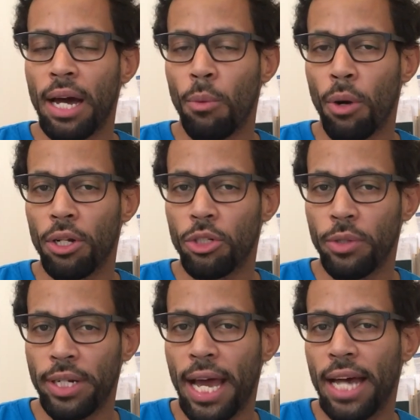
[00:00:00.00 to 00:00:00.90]
I want to
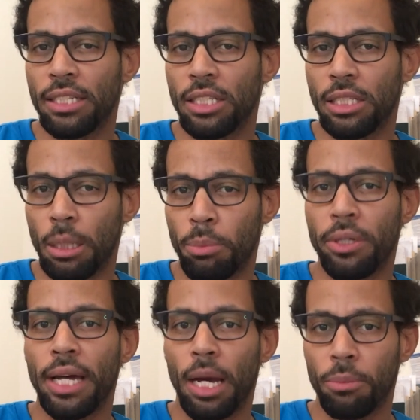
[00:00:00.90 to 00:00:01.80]
treat it as a
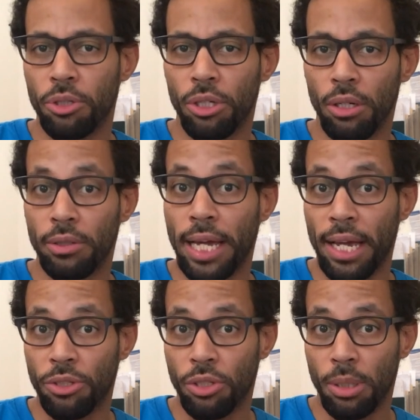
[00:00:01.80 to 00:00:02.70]
separate episode to
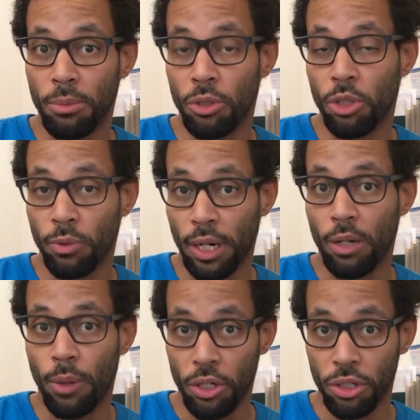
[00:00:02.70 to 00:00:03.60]
answer some of your direct
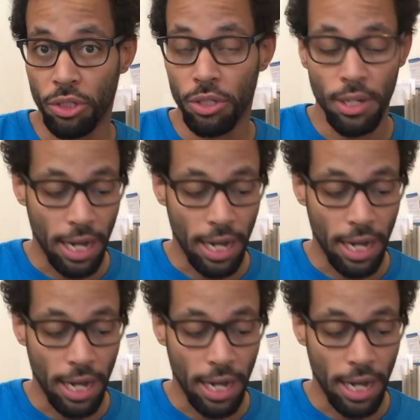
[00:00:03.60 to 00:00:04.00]
questions.